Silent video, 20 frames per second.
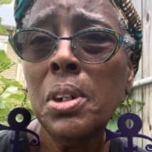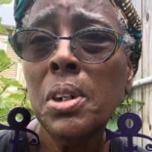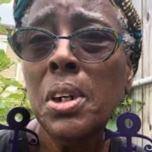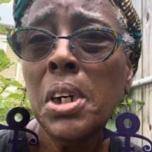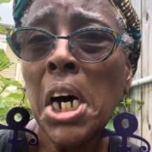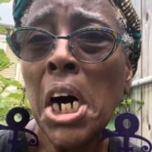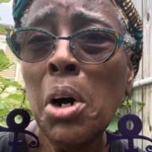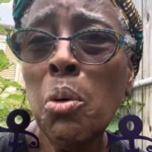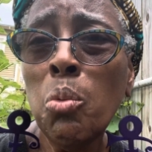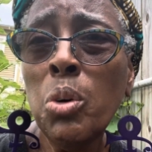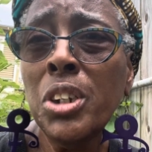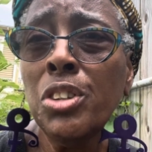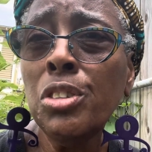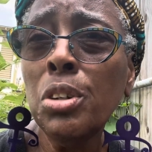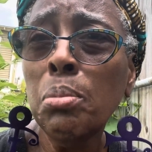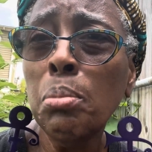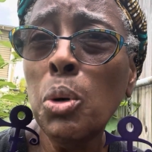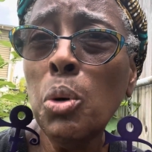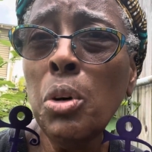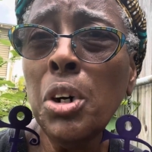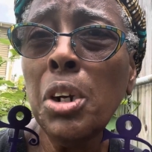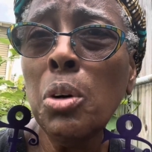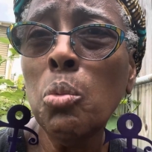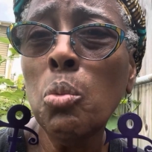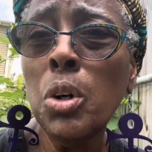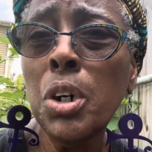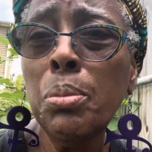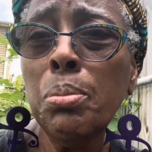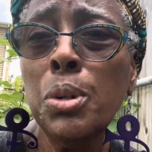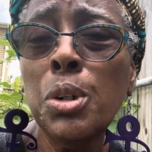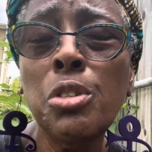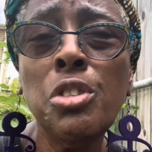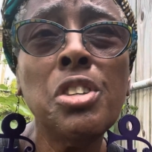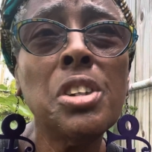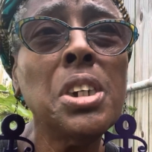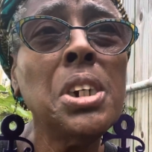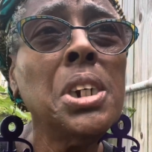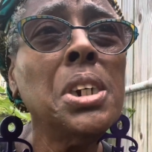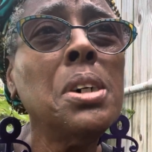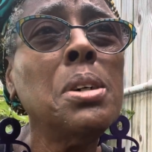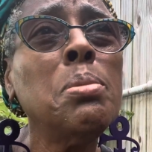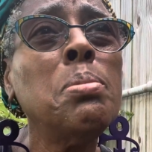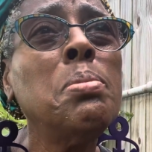I went to more than one museum